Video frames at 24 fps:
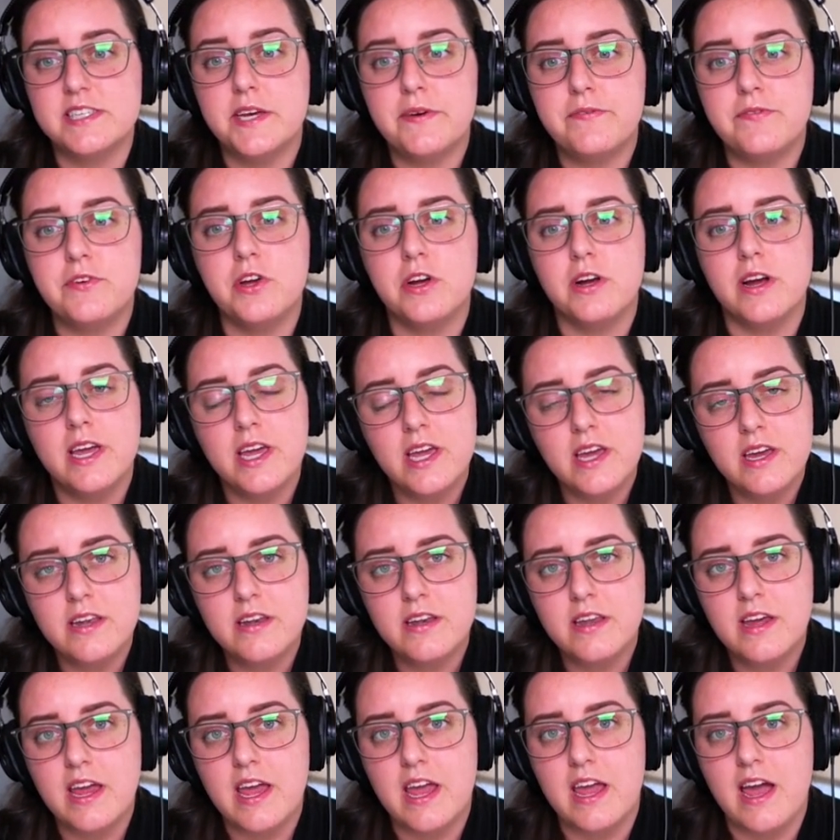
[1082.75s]
If you're
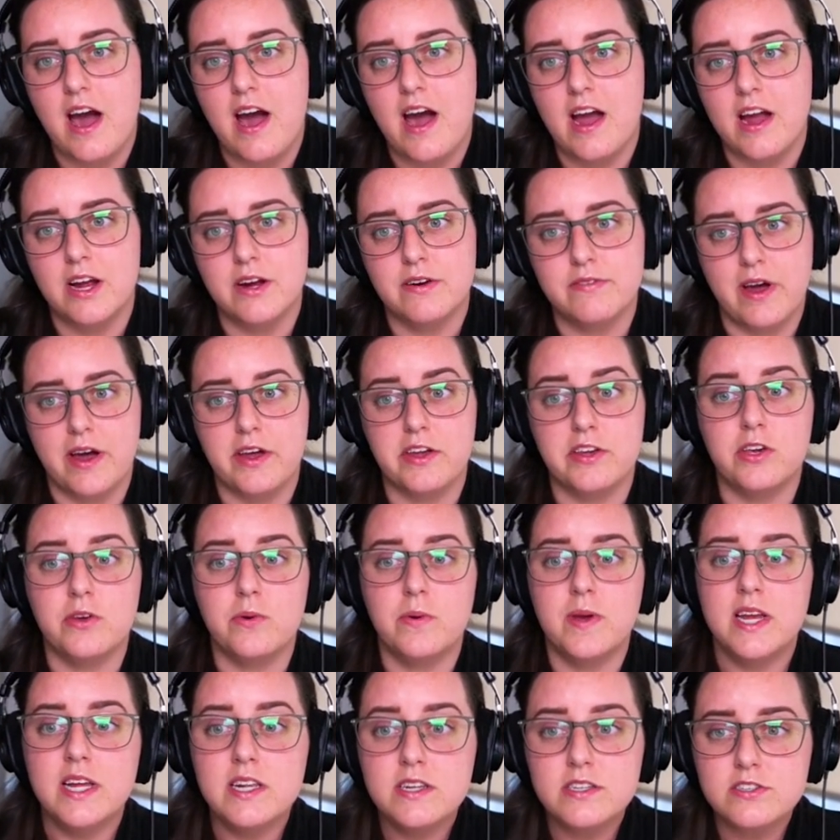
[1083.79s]
in a higher value
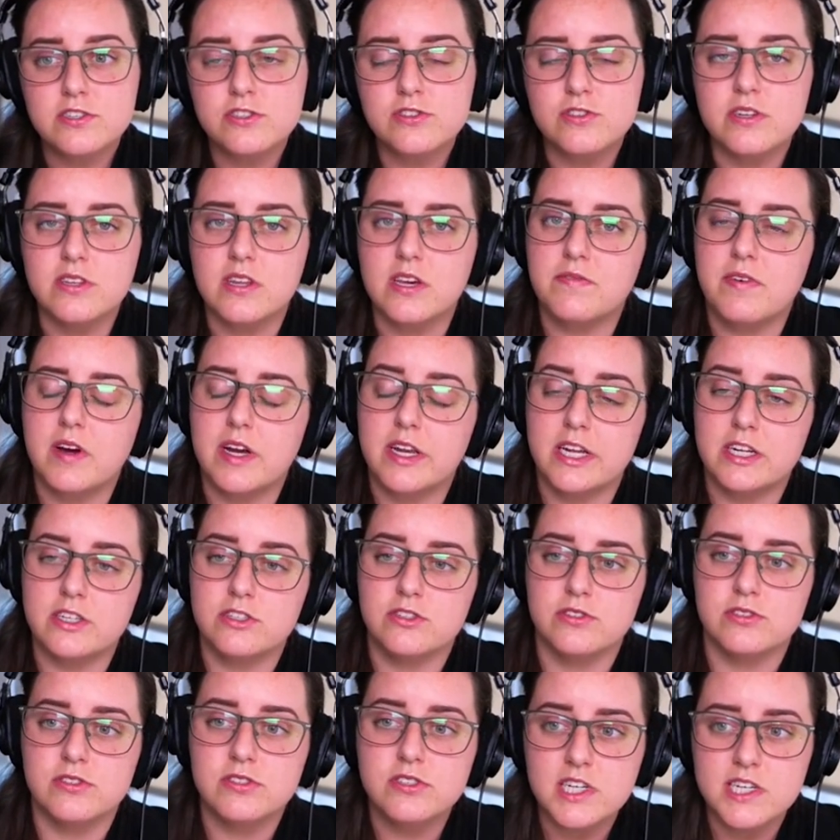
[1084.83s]
industry like
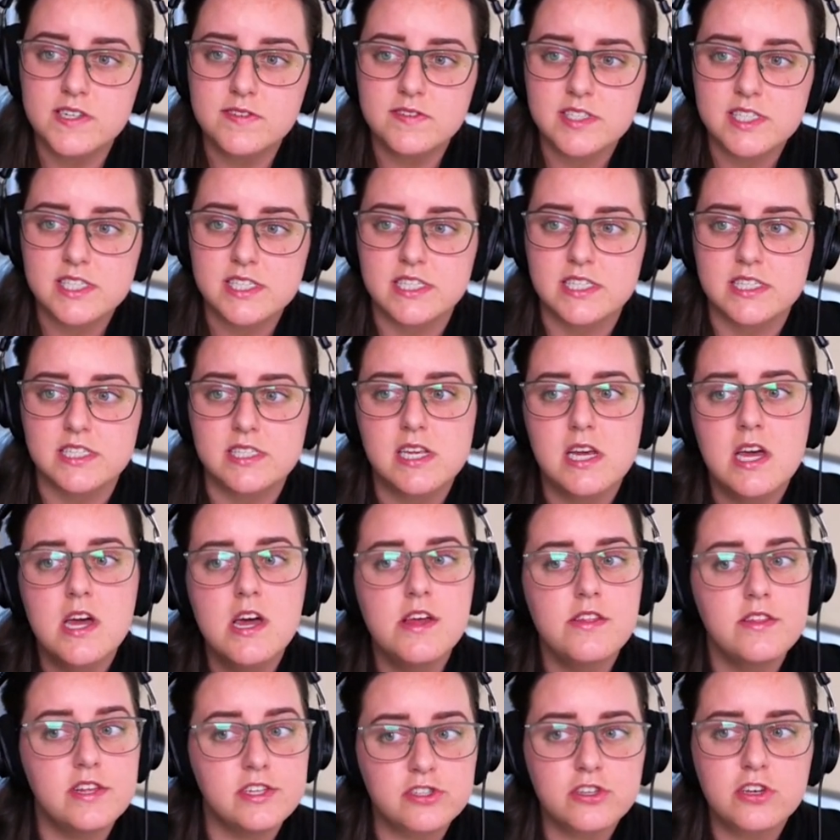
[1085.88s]
financial services,
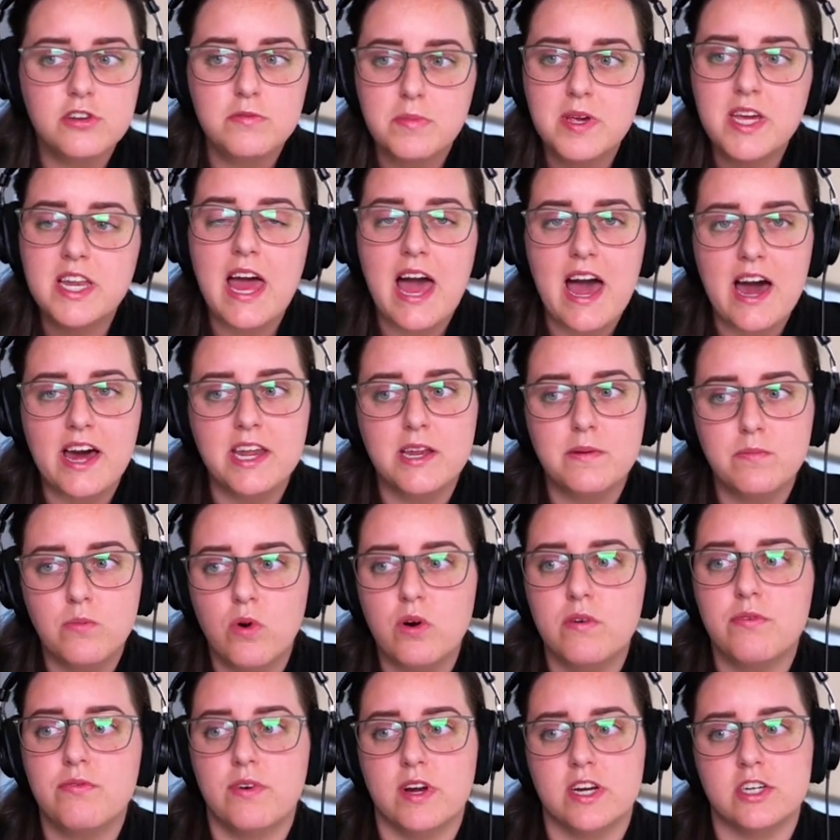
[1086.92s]
this could mean adding
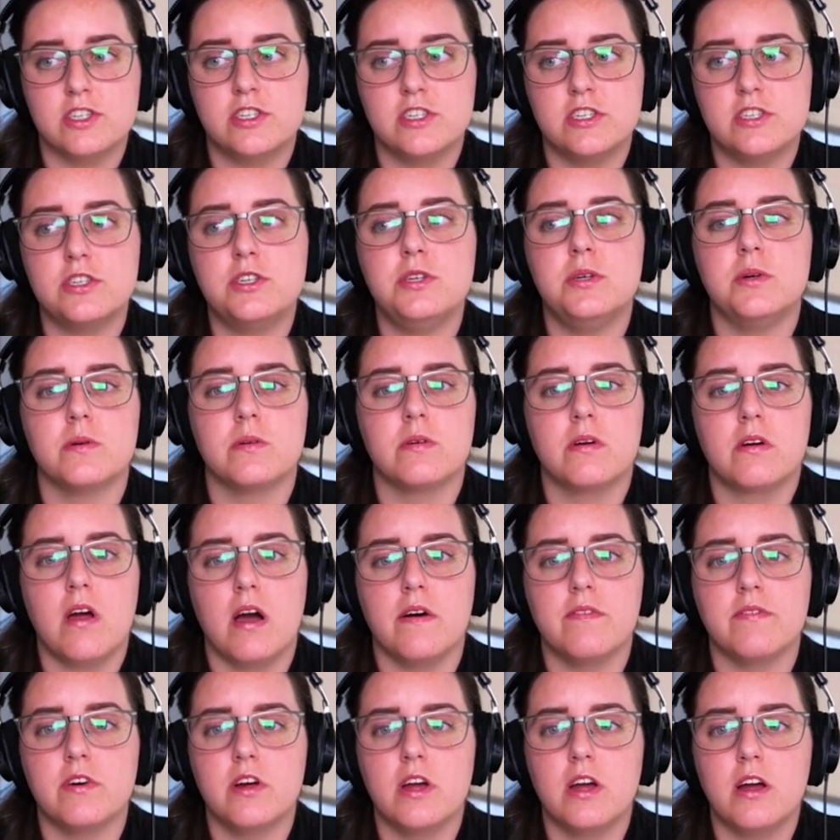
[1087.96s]
more friction to your
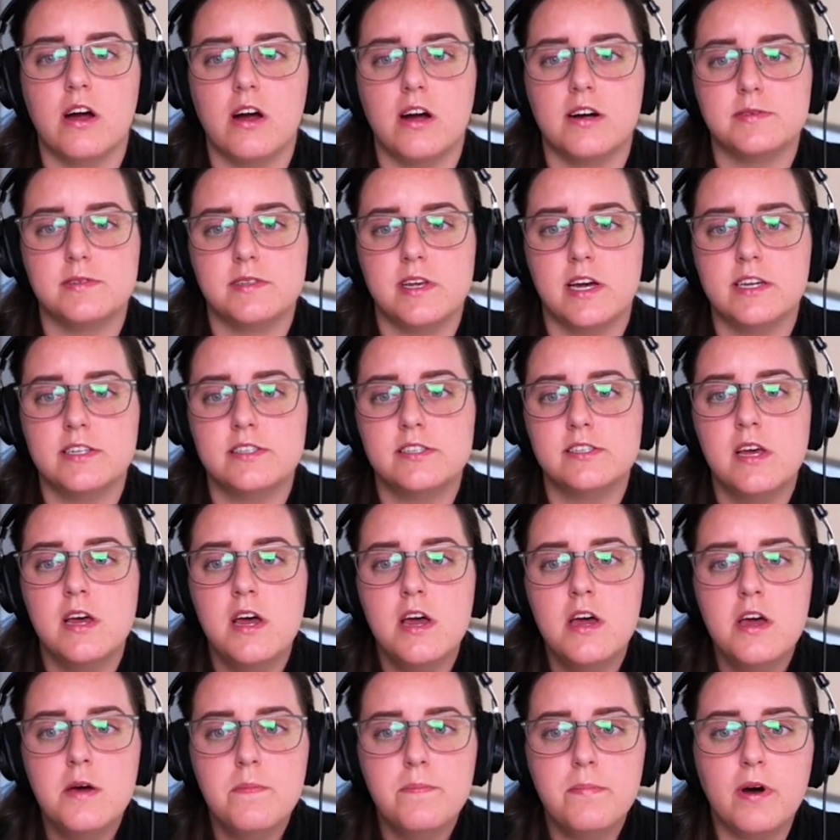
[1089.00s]
recovery process,
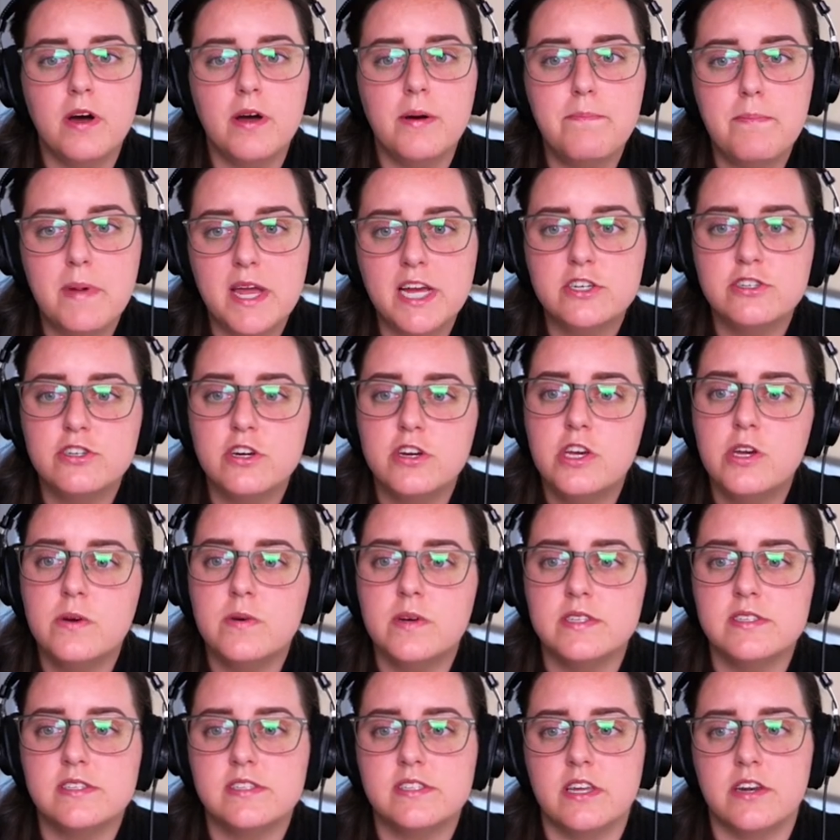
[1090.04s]
but make sure you
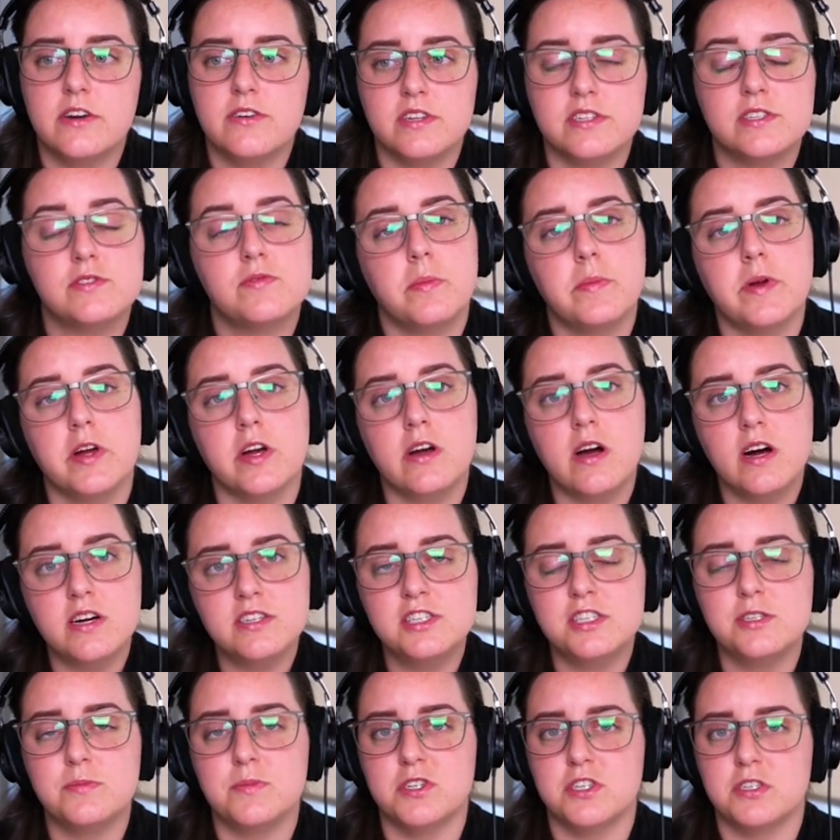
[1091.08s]
consider this from your
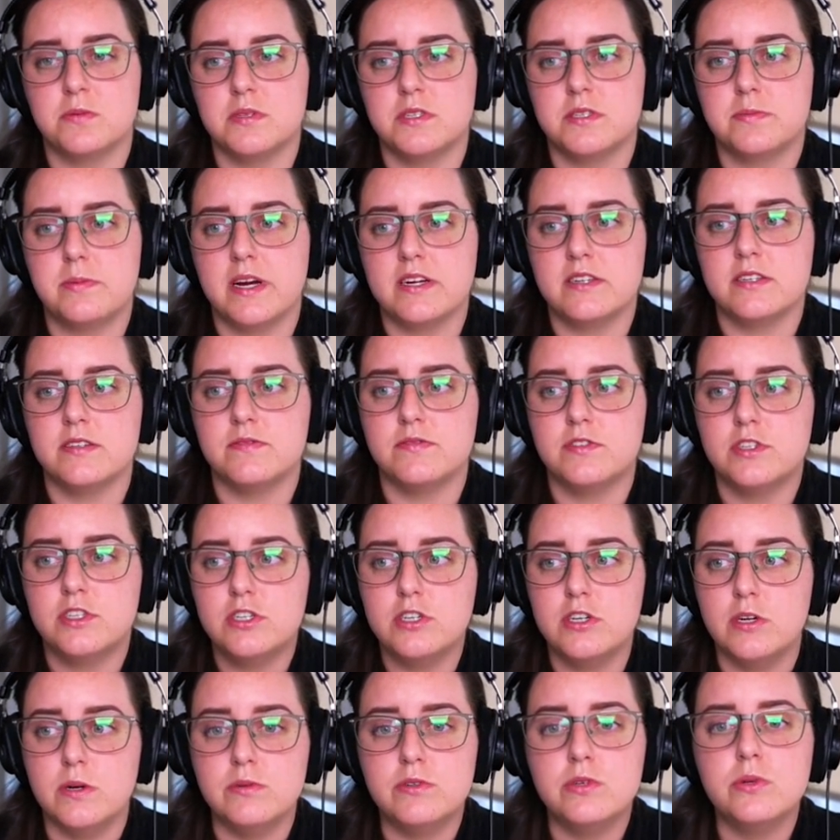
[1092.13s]
customer's perspective
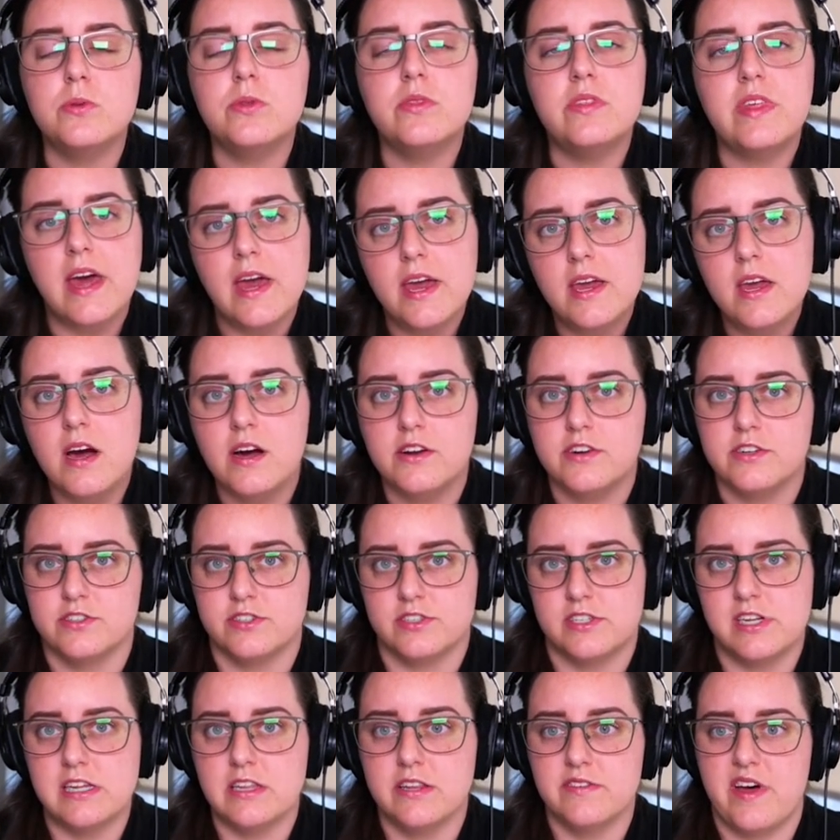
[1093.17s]
too. Do they
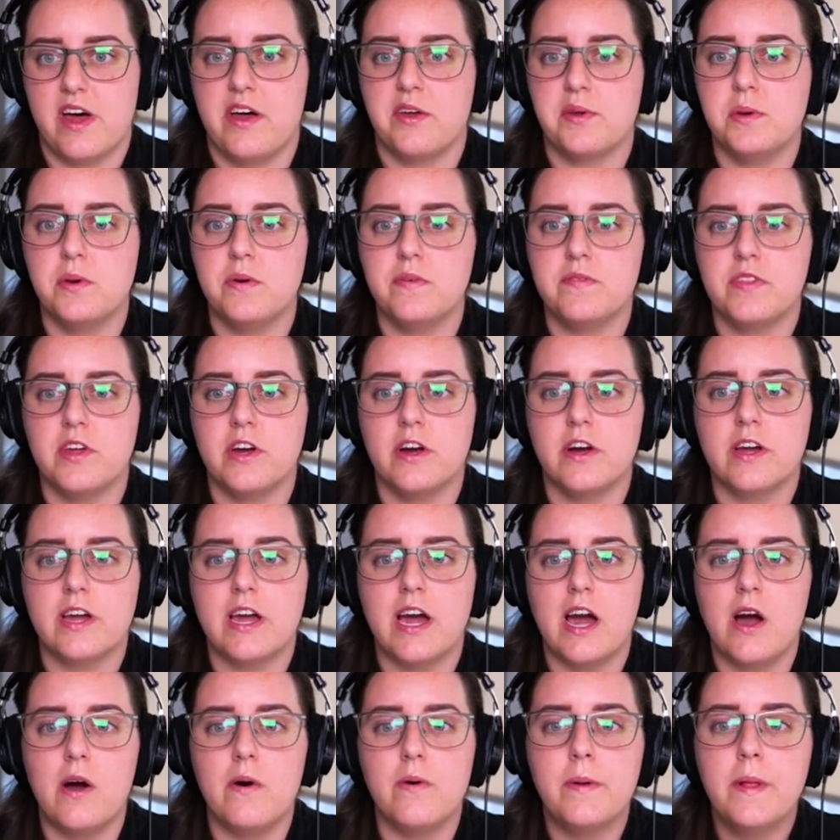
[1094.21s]
understand the value of their
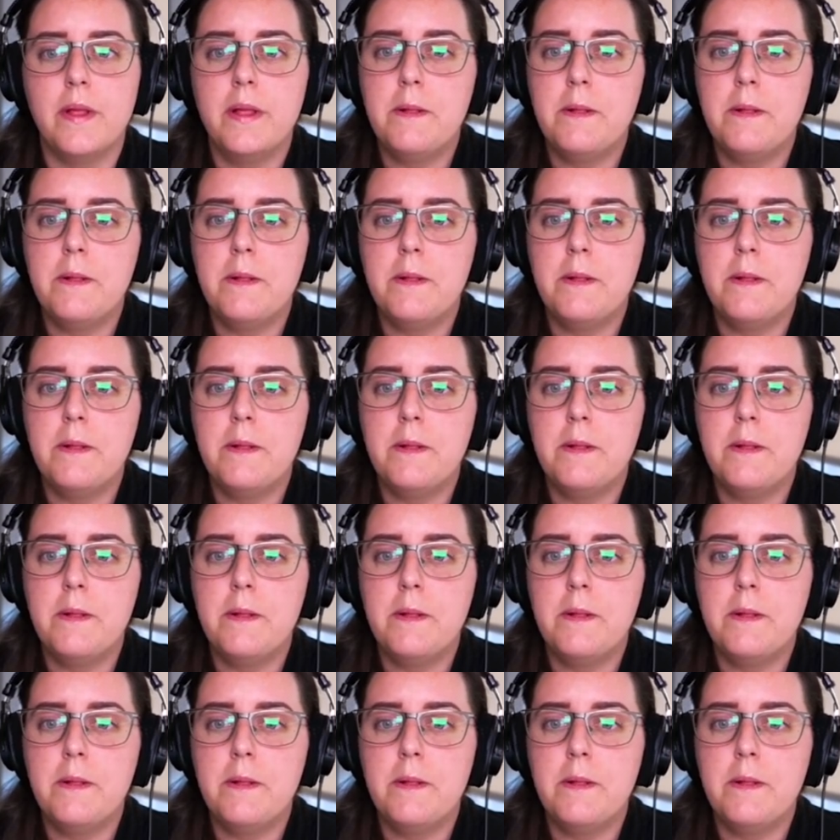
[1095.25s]
account?